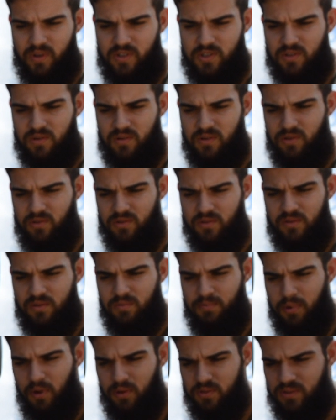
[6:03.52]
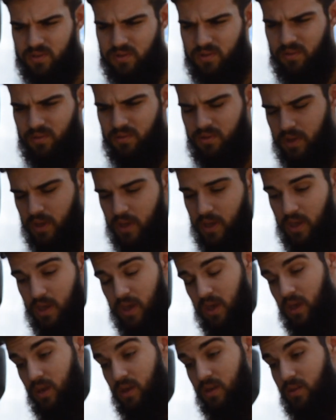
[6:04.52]
it screws bolts to,
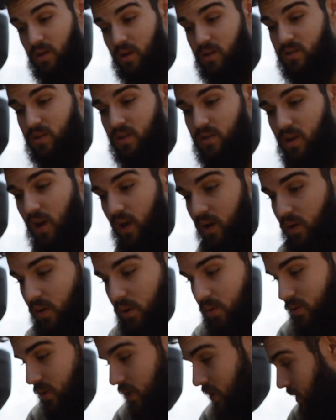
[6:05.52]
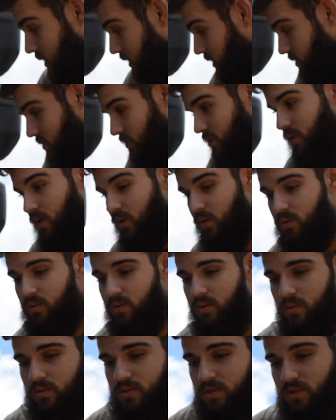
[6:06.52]
there's a nut holding it in. So
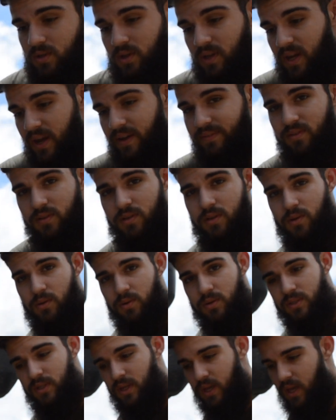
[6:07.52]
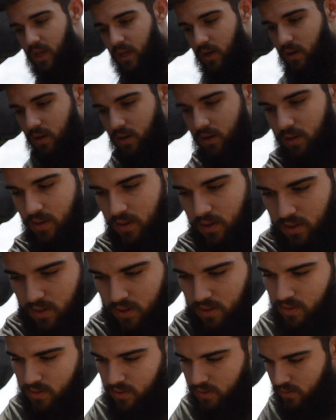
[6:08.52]
what you're gonna have to do is get,
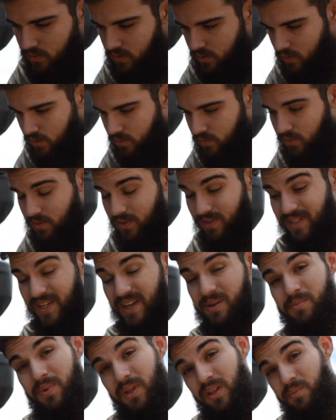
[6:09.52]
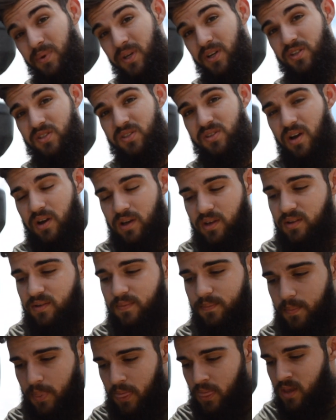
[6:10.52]
let's see, this is a 10mm socket.
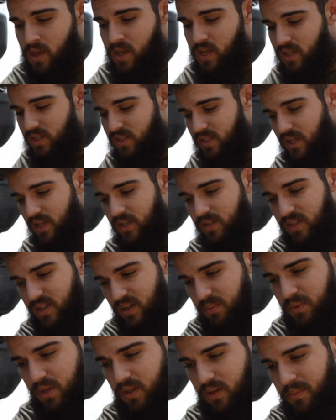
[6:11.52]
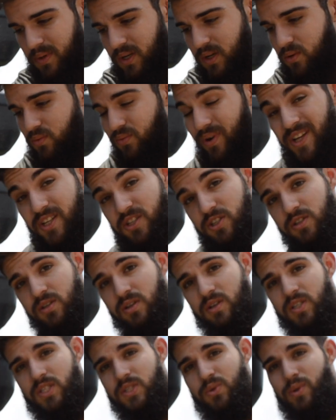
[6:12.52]
Let's get a 10mm wrench
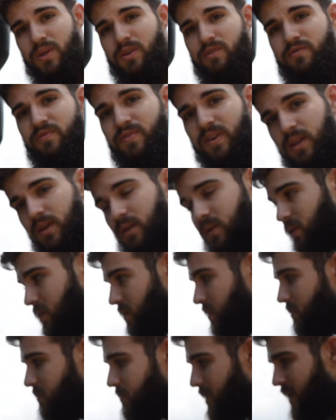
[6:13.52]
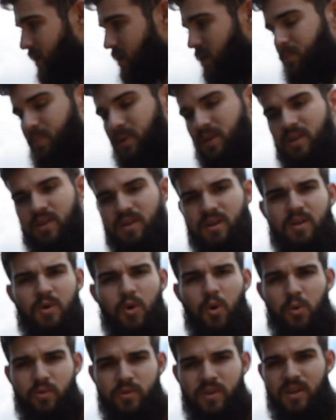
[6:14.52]
so we can fit it back up in here,
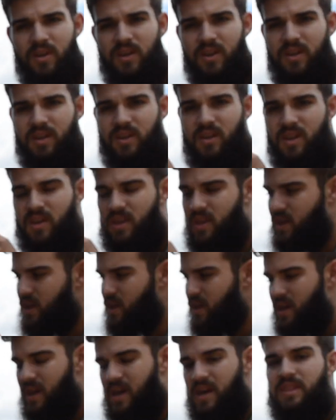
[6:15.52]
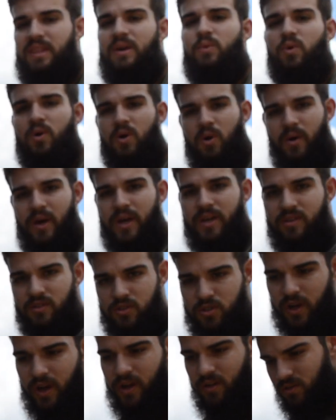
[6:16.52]
hold the nut, and then we'll go ahead and
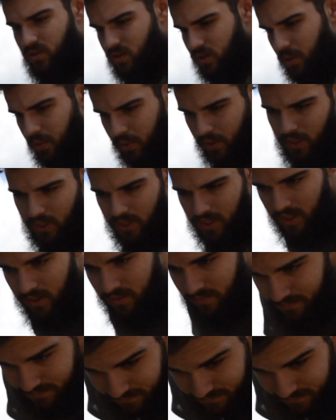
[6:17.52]
try unscrewing it again.